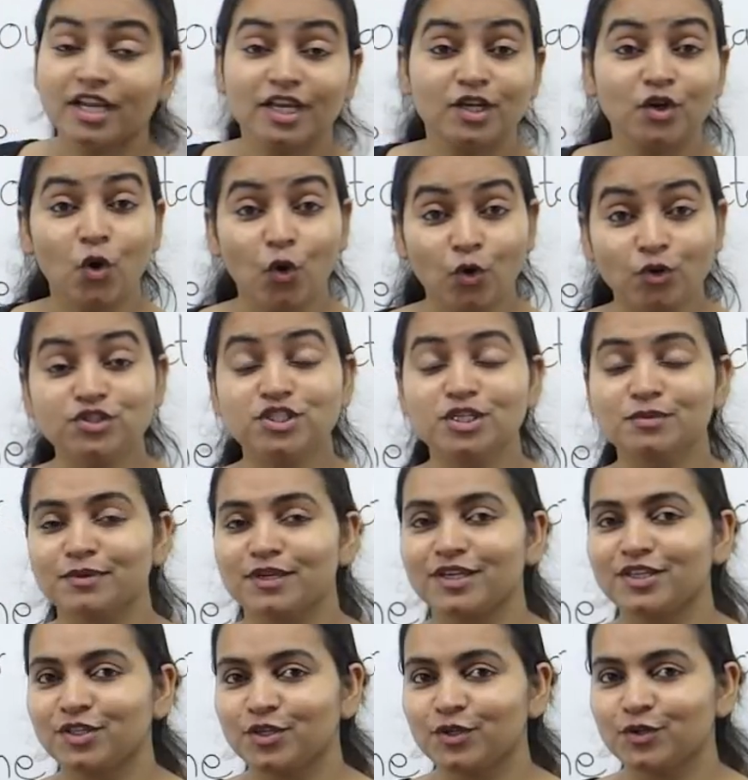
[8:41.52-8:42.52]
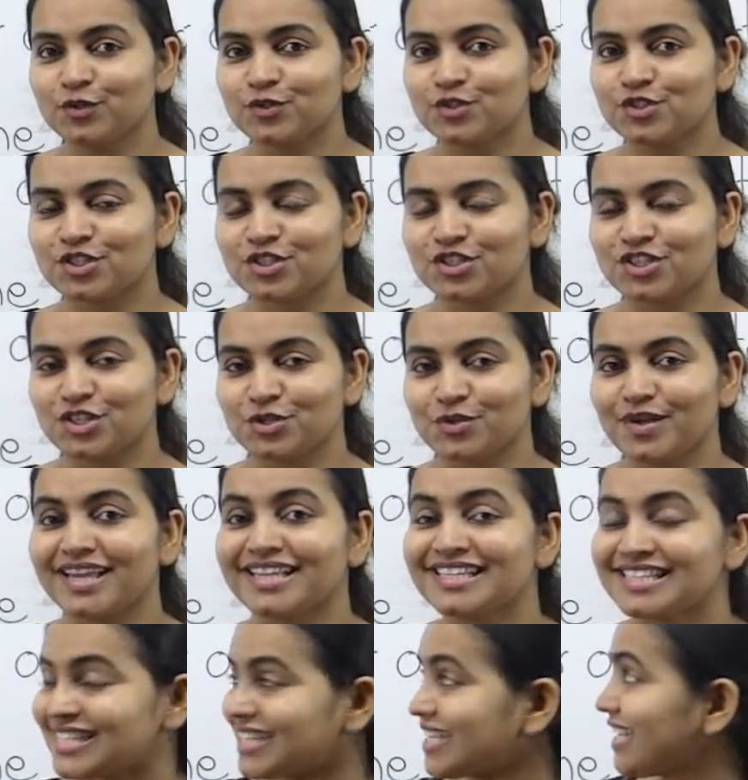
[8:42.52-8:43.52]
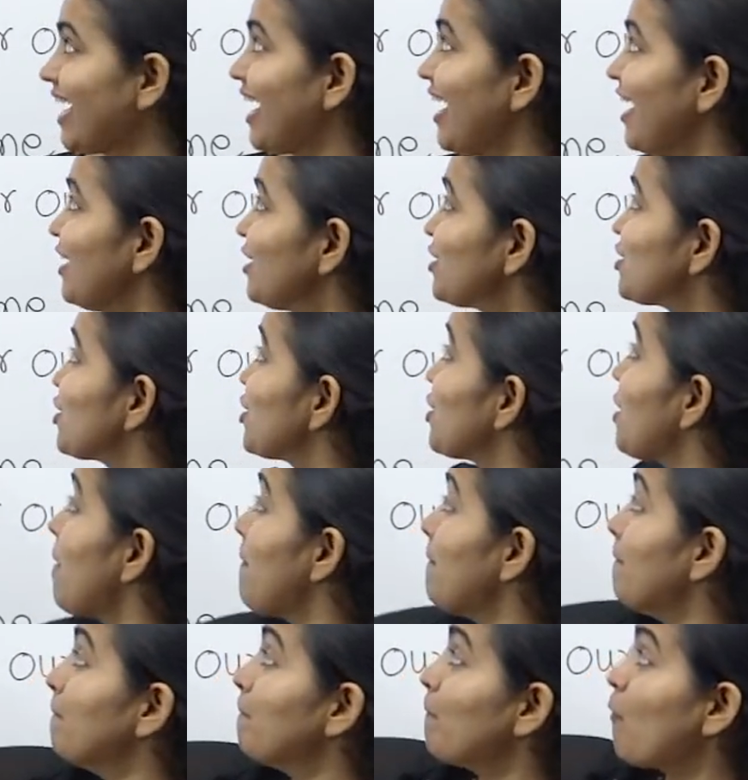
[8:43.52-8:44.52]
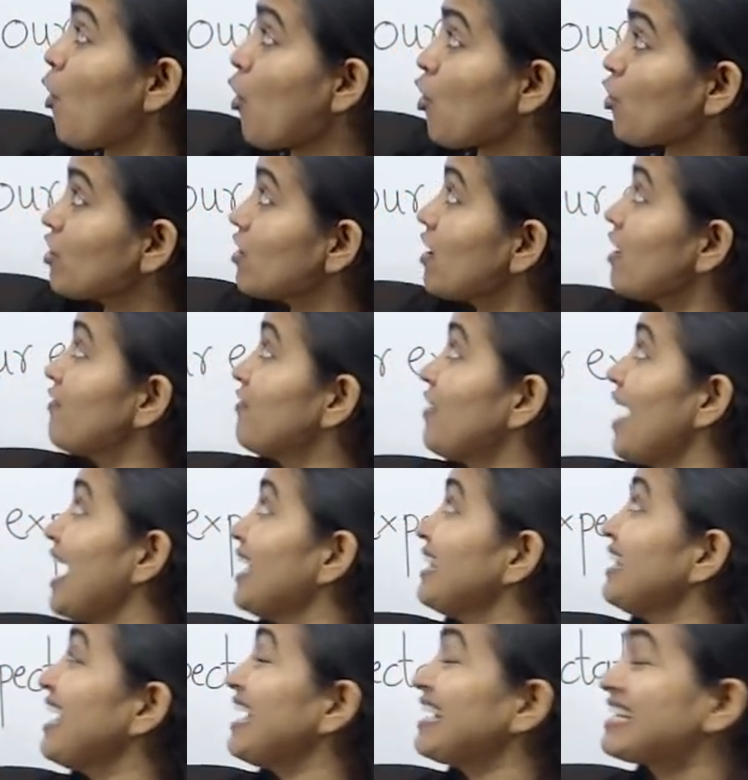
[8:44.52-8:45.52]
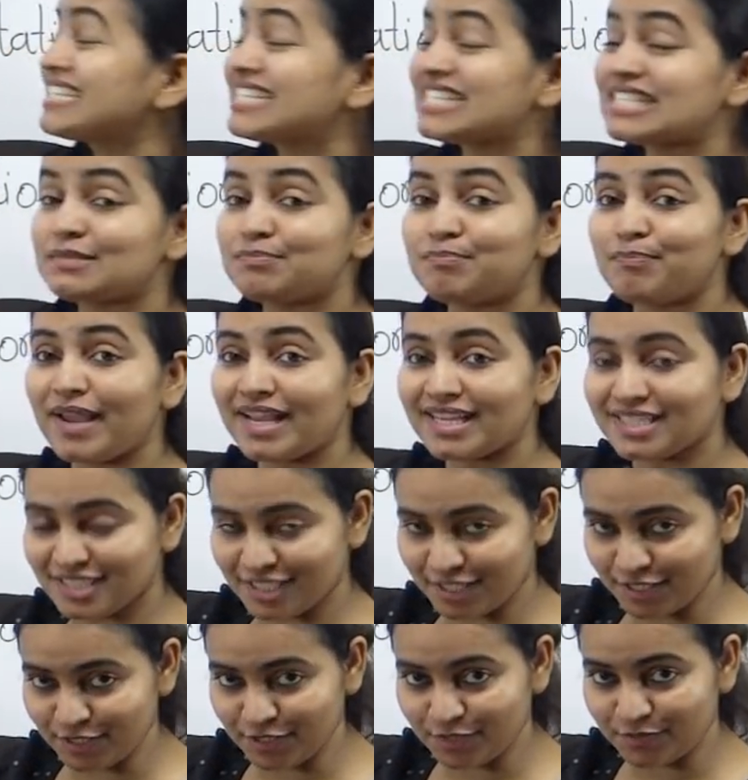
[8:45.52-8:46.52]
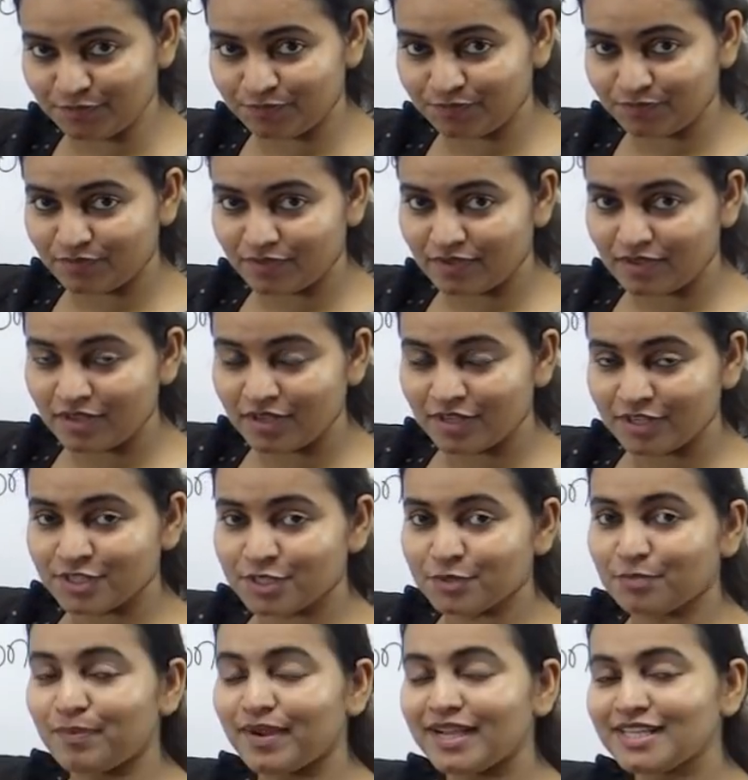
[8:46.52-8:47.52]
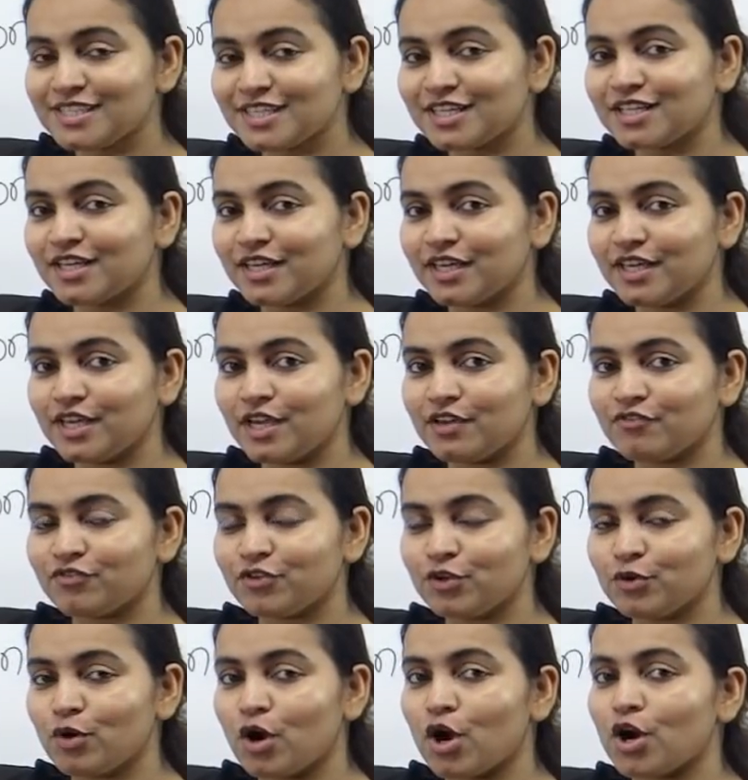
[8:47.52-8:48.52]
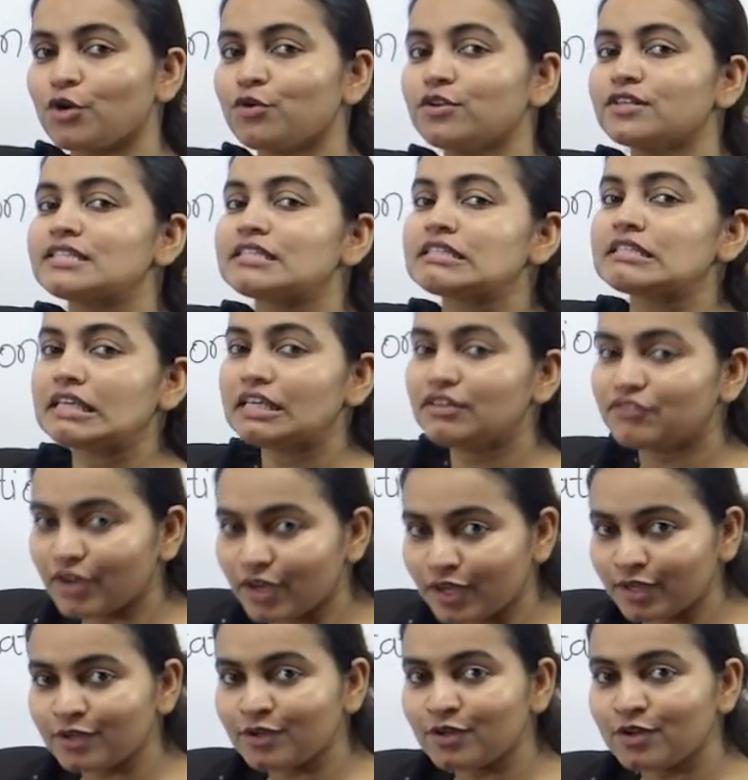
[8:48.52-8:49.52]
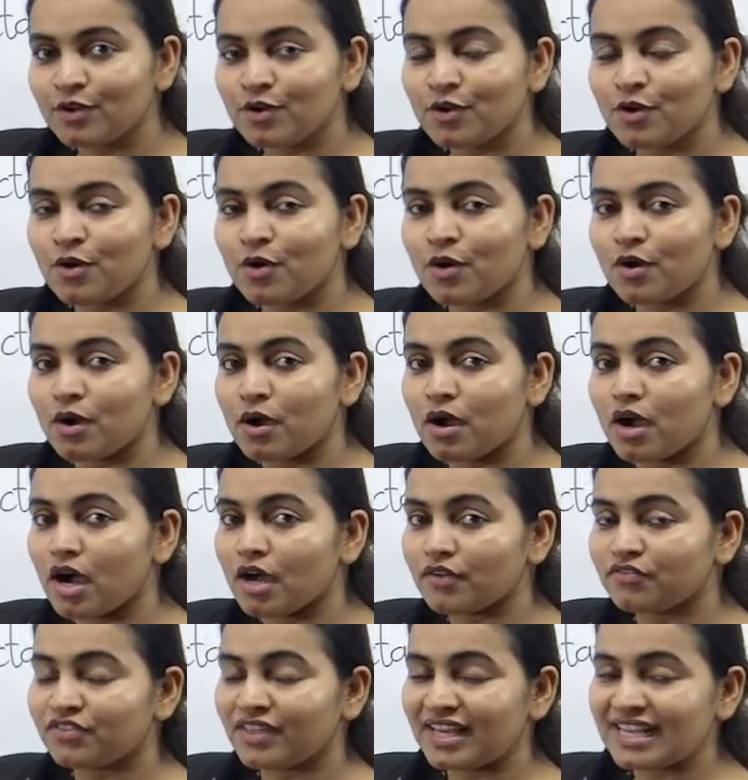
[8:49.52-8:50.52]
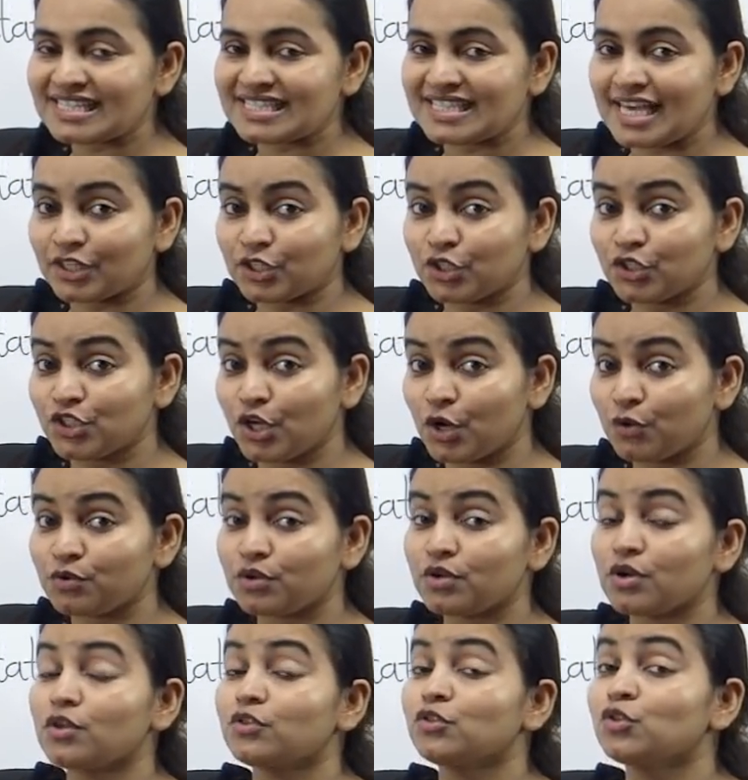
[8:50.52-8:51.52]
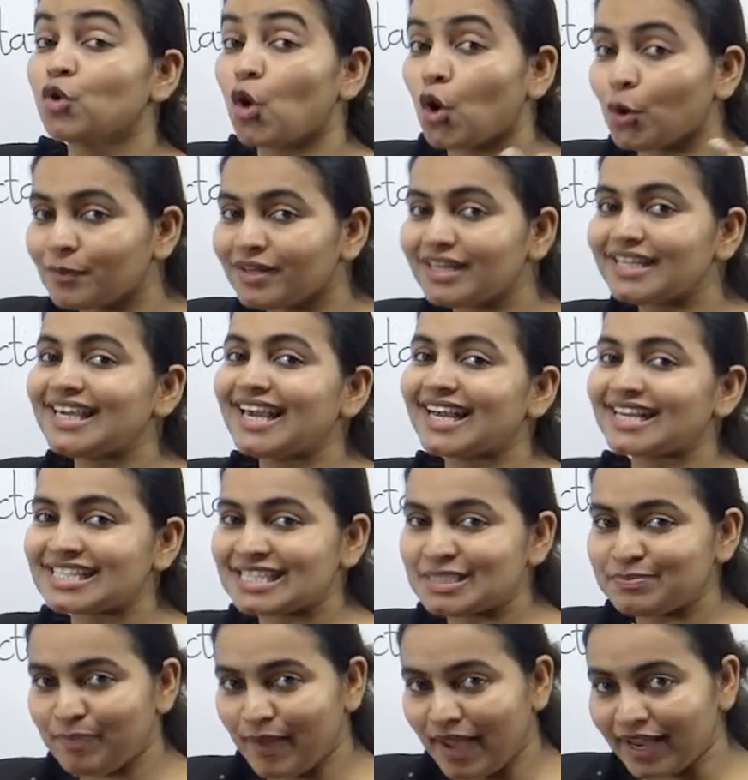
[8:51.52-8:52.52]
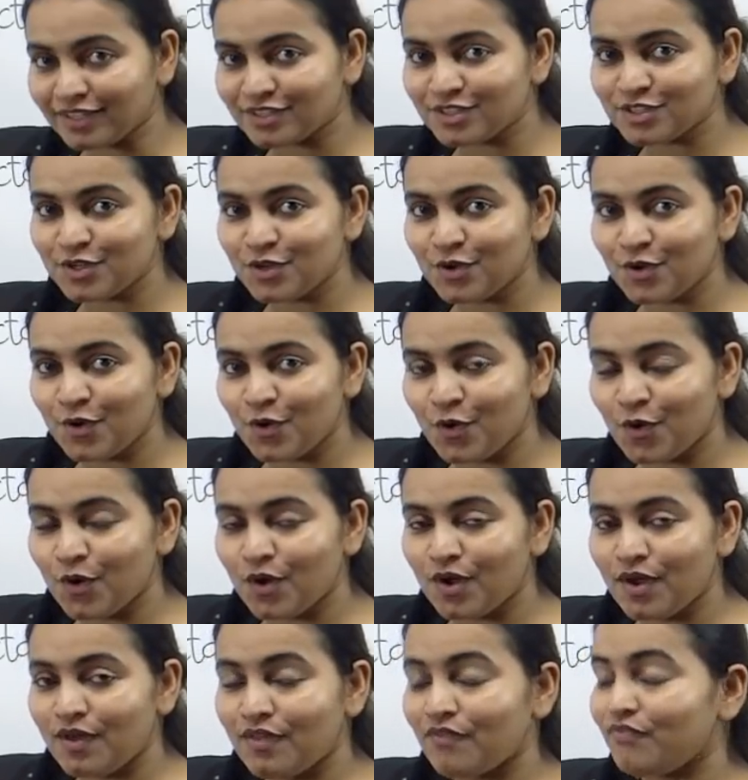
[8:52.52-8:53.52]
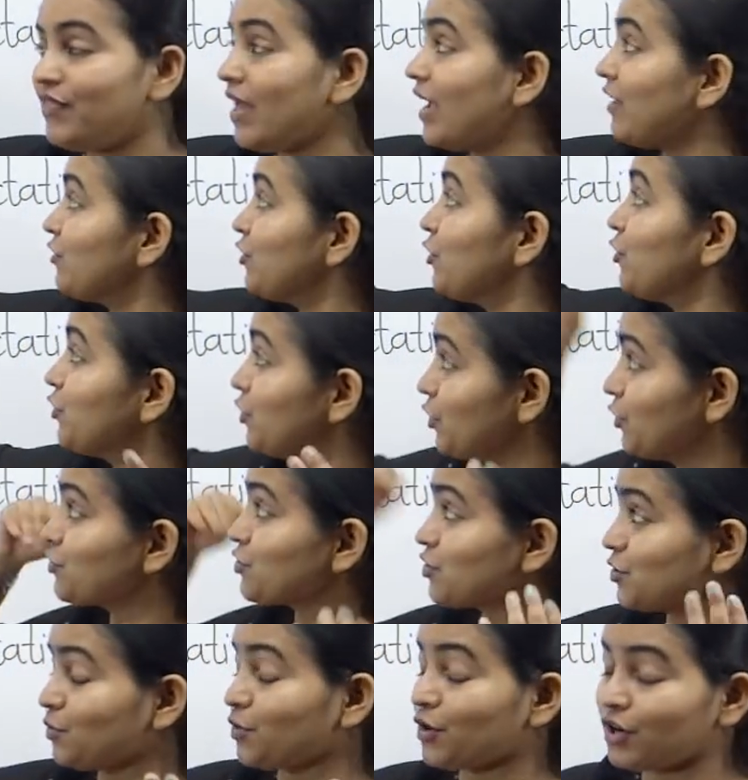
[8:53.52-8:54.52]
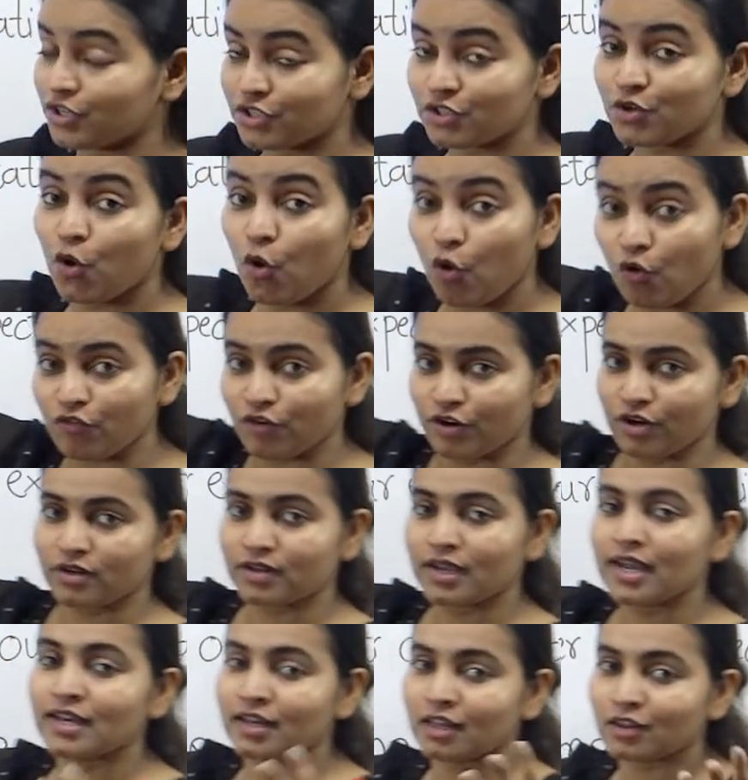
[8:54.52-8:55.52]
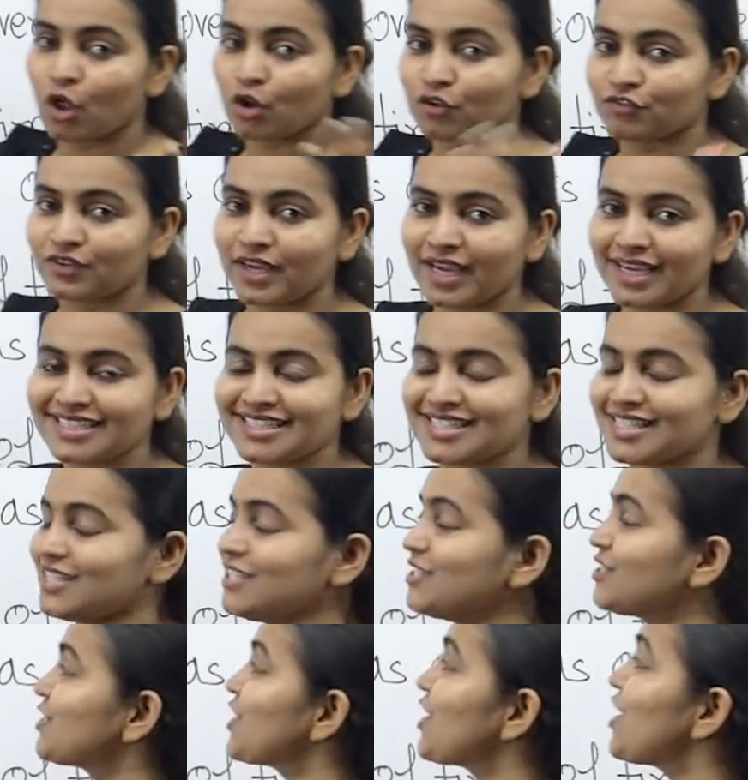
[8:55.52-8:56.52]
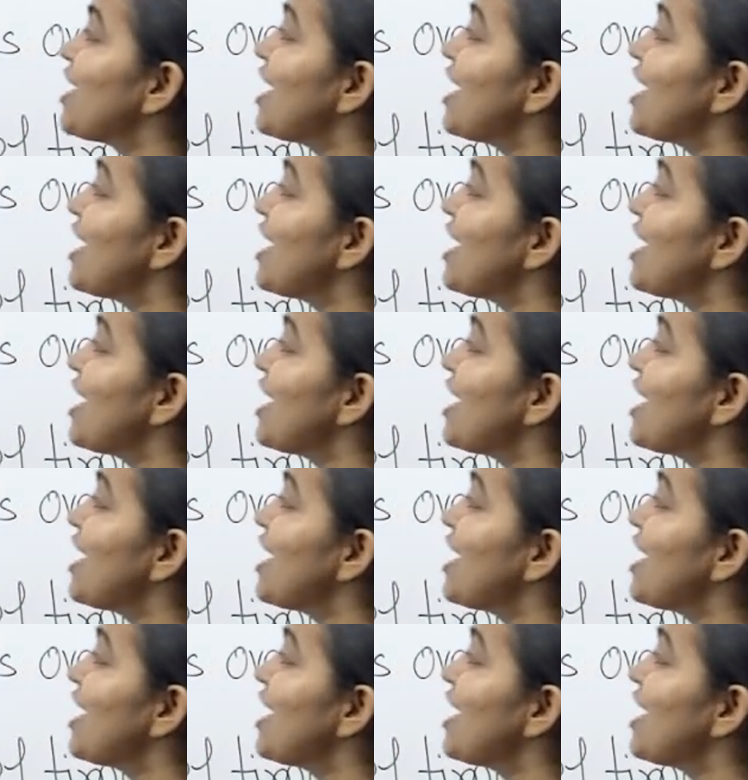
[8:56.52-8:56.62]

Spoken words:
can also be used to indicate more than expected. So basically, if you are receiving things that you don't normally expect, then you use the word over in a lot of cases.